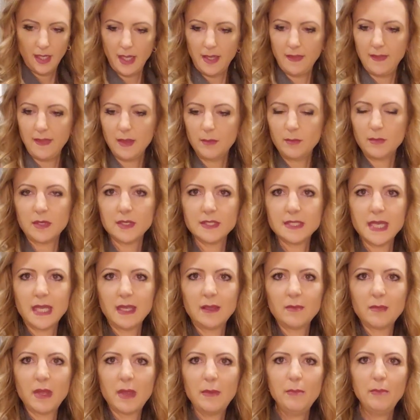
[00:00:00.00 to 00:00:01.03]
And then I'm going to
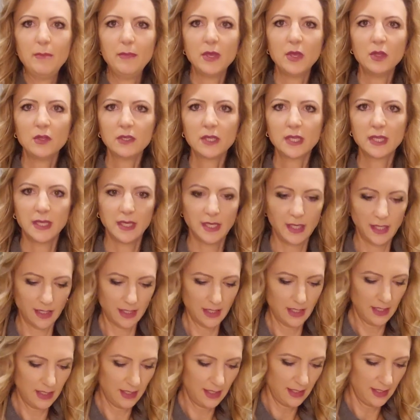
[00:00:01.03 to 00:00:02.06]
take my milk,
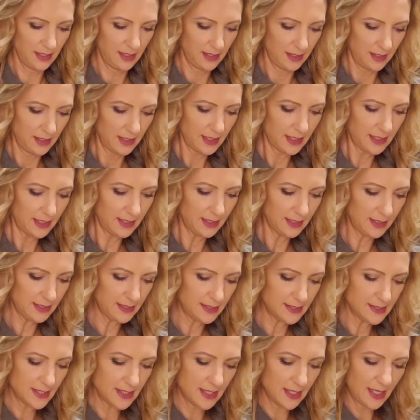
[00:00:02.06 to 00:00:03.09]

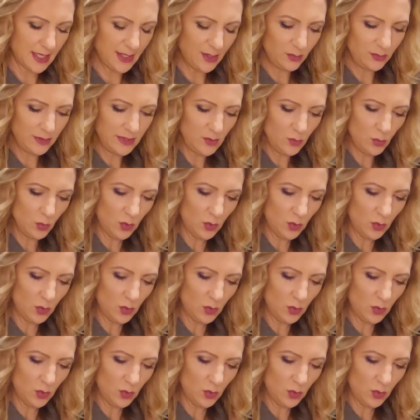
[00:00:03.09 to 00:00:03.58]
and I only